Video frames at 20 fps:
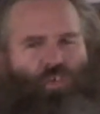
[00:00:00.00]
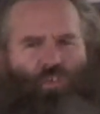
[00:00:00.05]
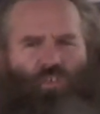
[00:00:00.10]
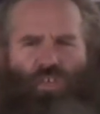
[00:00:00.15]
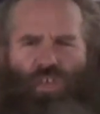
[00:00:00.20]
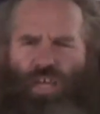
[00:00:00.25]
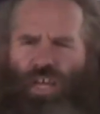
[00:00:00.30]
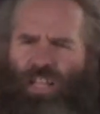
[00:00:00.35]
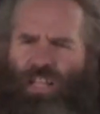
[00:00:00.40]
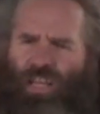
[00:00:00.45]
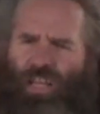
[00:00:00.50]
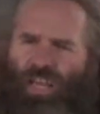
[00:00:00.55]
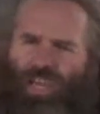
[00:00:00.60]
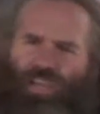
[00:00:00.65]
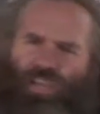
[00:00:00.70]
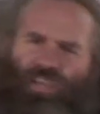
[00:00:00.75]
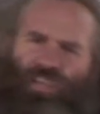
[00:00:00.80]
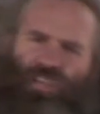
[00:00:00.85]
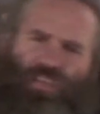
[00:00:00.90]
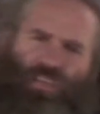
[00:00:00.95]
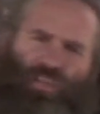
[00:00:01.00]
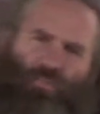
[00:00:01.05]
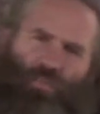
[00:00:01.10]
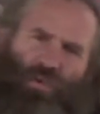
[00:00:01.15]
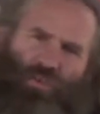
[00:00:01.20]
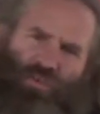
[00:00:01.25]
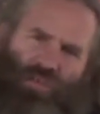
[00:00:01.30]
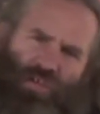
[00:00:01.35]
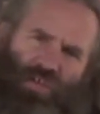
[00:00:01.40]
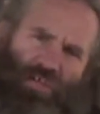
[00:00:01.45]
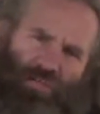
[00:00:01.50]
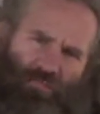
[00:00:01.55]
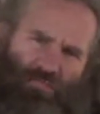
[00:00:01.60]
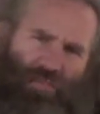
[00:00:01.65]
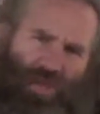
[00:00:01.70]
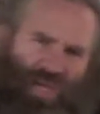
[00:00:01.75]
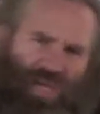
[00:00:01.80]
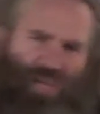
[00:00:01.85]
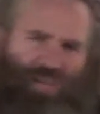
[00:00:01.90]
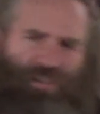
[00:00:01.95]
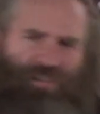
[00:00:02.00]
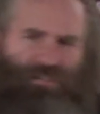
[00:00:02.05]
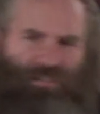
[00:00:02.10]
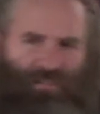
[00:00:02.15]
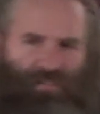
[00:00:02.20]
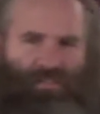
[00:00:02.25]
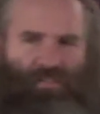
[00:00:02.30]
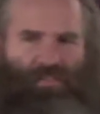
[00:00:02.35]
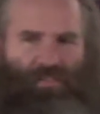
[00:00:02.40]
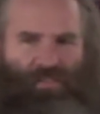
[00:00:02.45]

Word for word: so you got like a bunch of men,